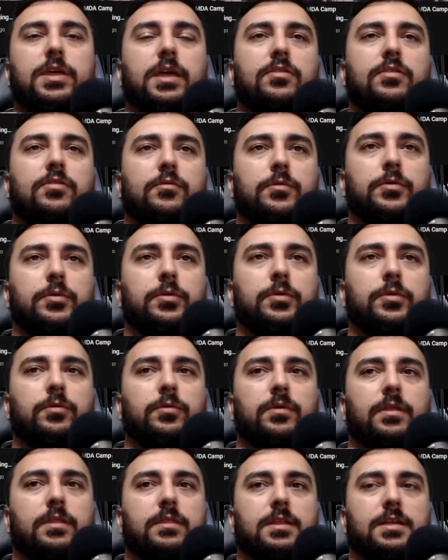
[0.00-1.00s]

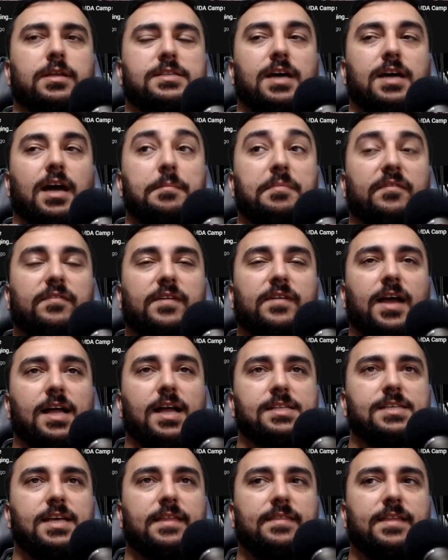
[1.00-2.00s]
through the type of
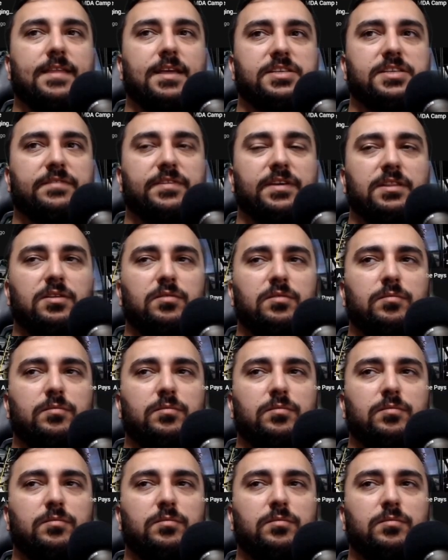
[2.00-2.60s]
content that Jiffy Lube